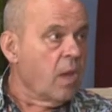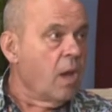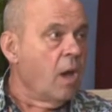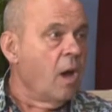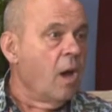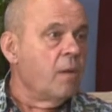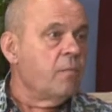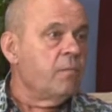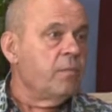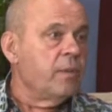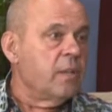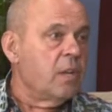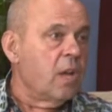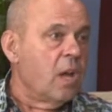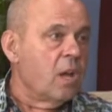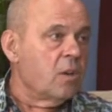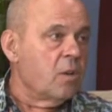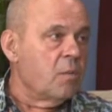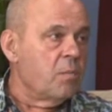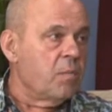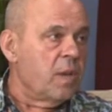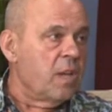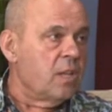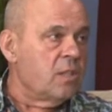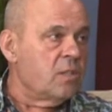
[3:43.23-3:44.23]
off
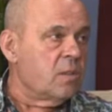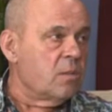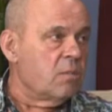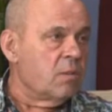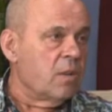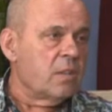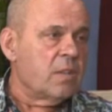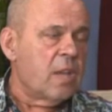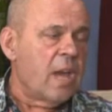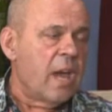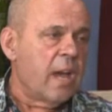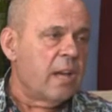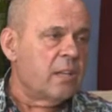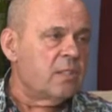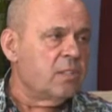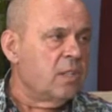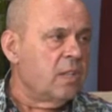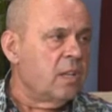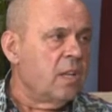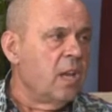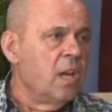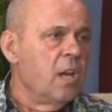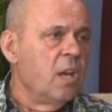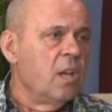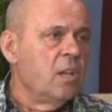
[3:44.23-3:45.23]
Redondo Beach. There were
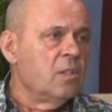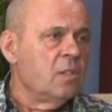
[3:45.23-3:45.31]
actually